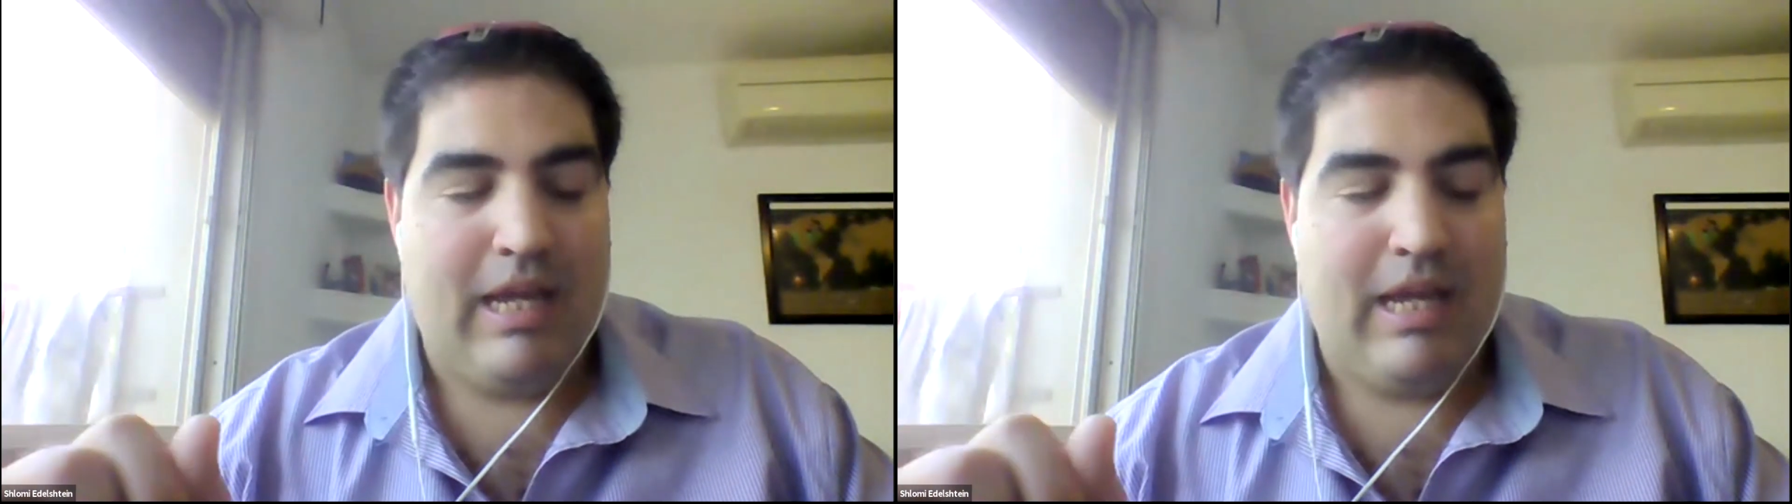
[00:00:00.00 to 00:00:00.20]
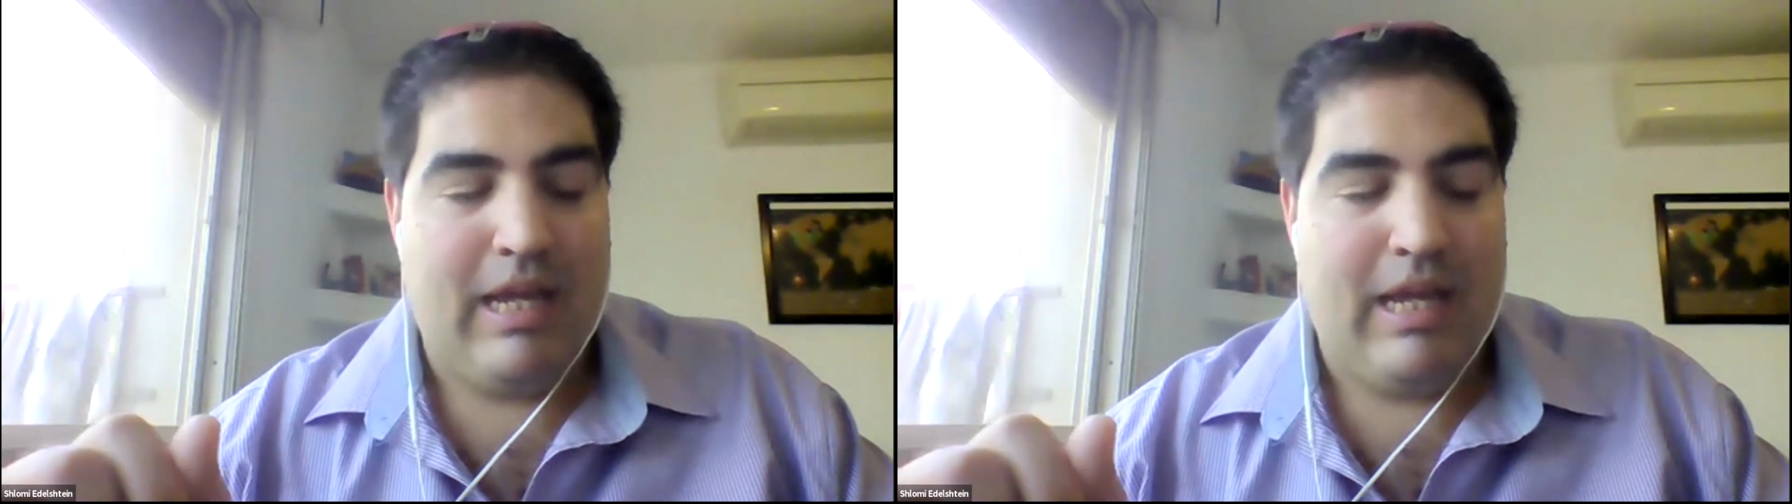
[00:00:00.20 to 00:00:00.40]

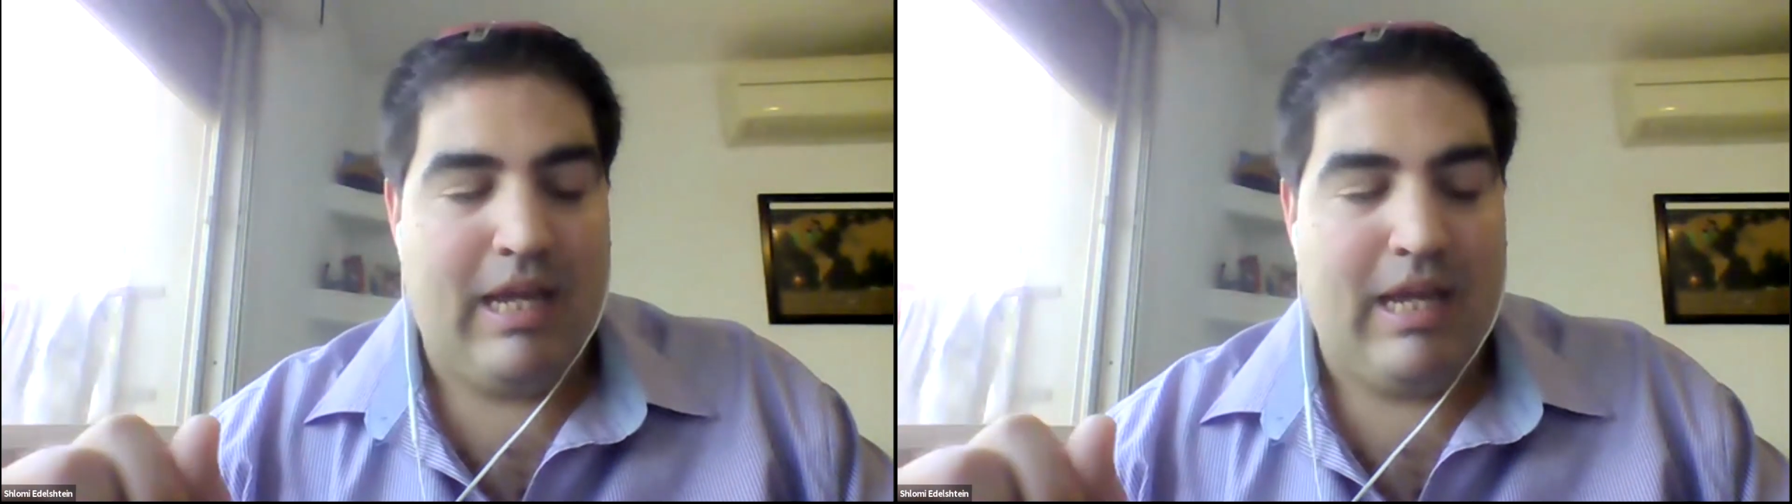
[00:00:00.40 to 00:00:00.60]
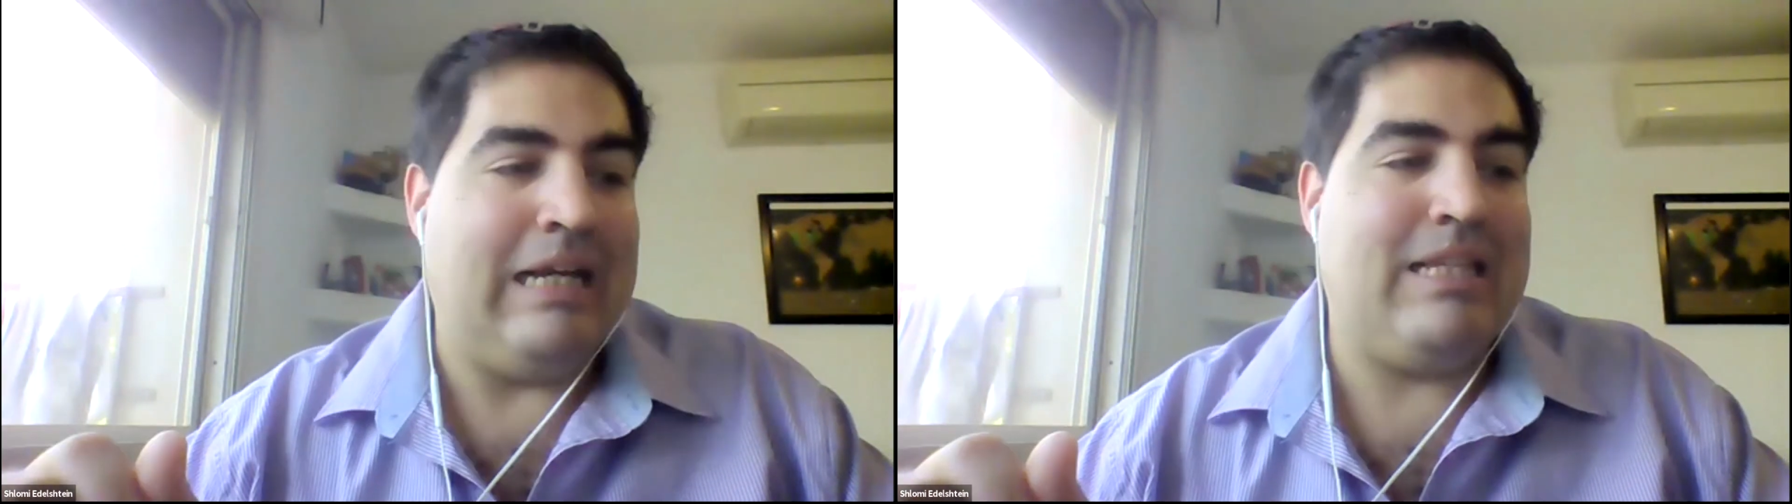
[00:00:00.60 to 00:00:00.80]
and
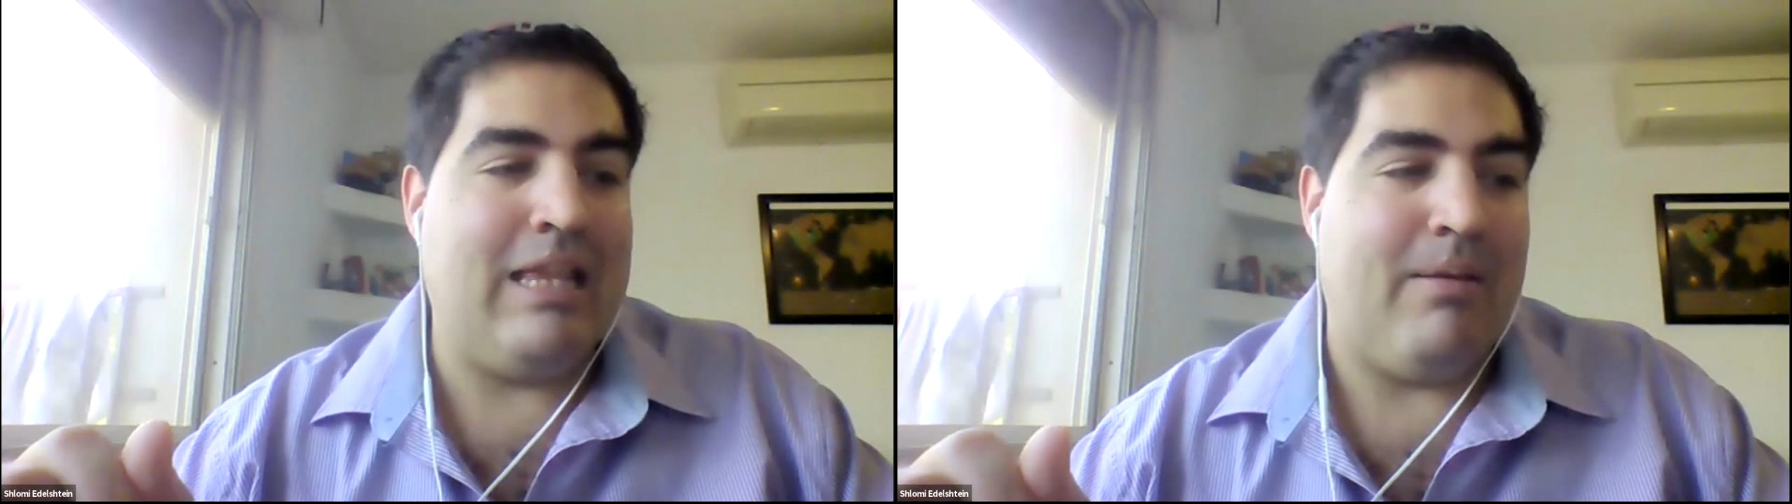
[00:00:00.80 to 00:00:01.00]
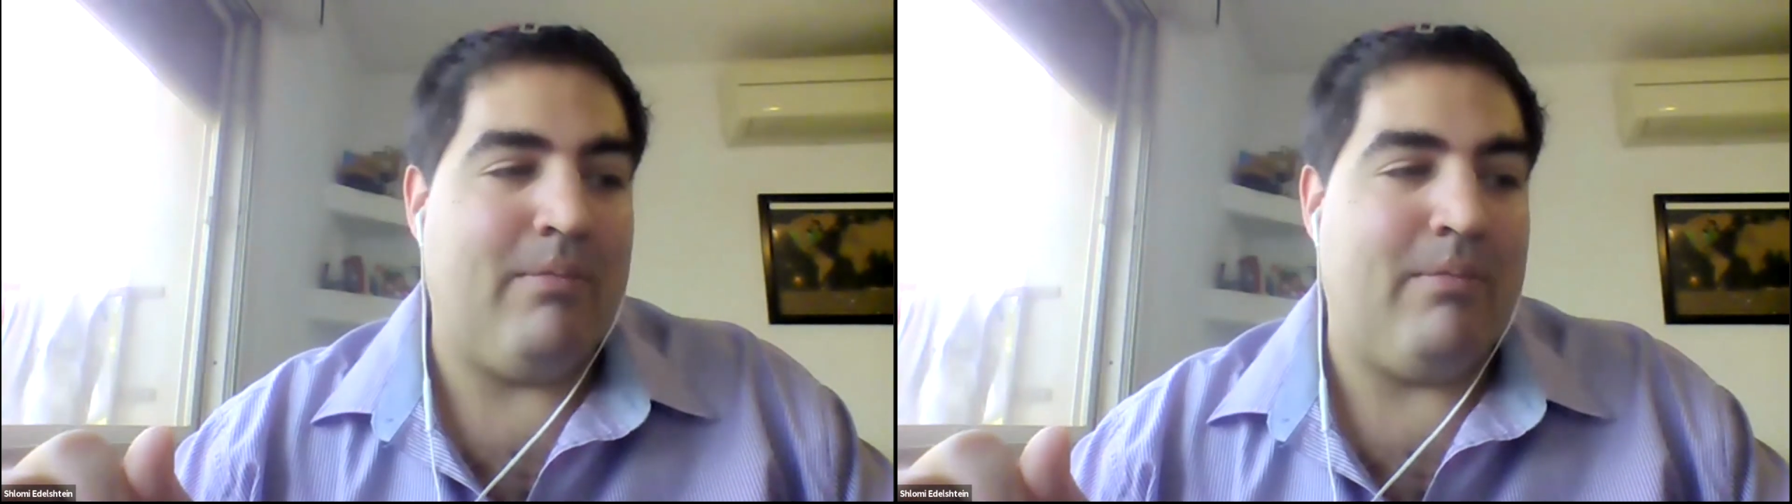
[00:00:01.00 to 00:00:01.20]

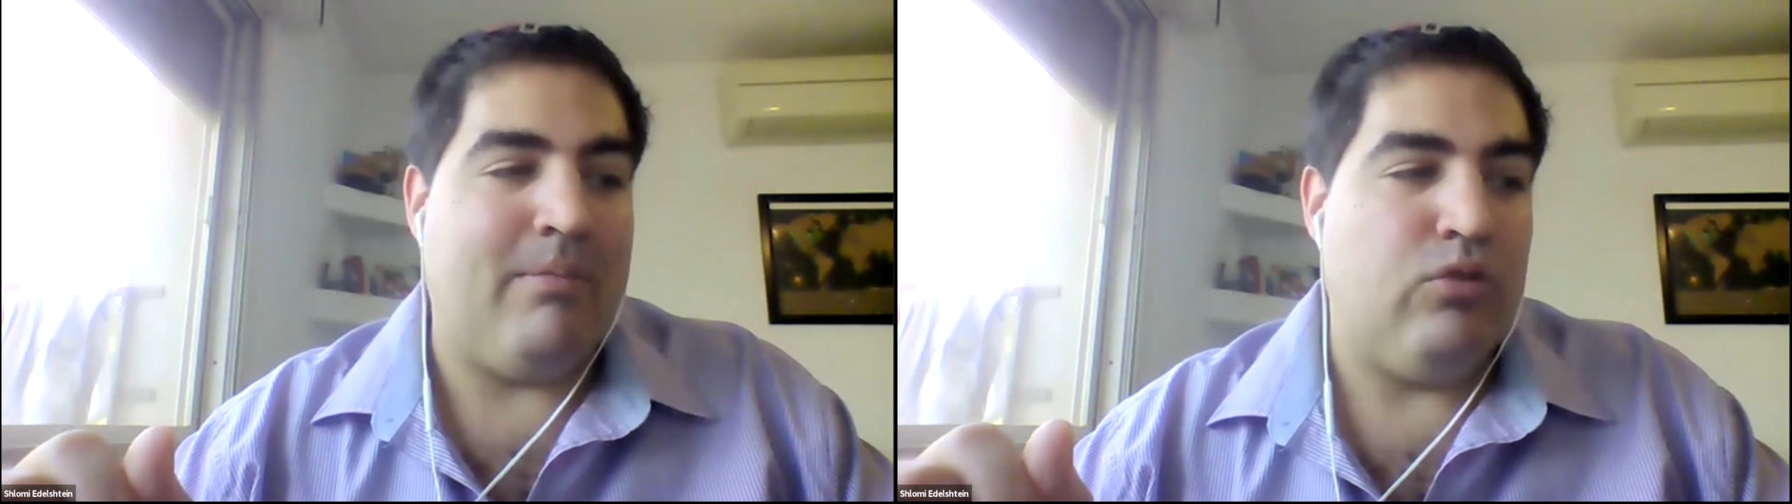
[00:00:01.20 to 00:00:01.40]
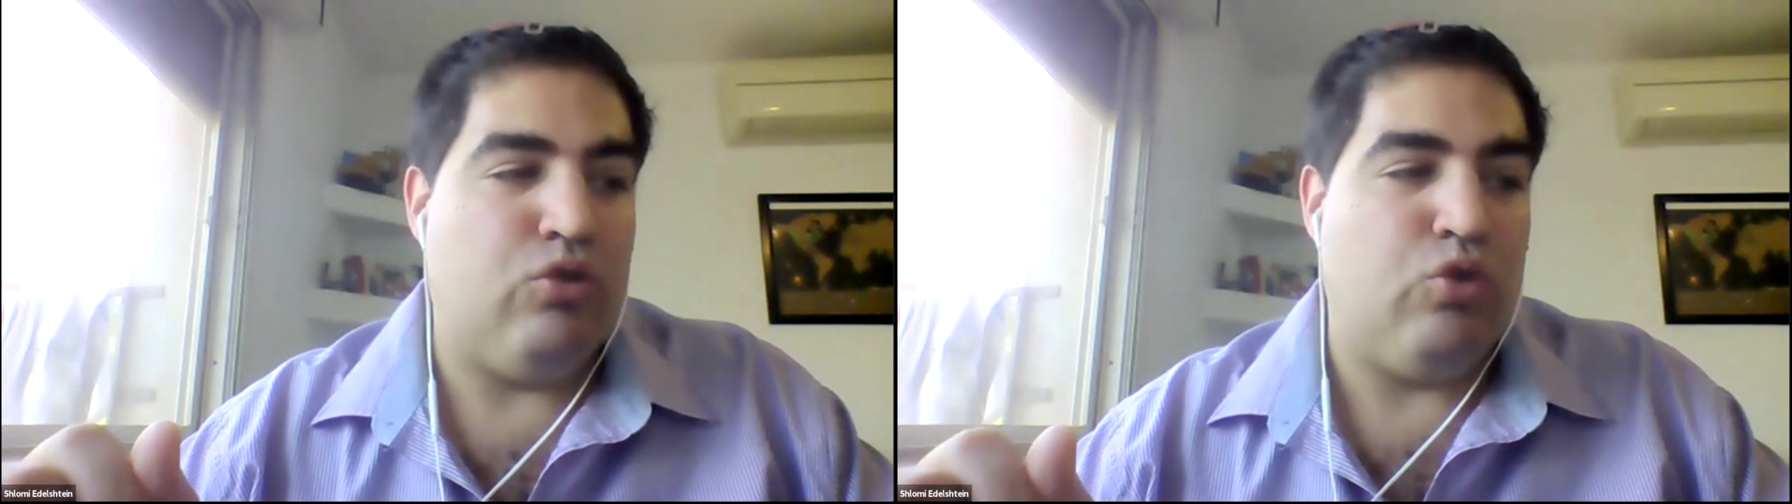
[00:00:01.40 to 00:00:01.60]
asking them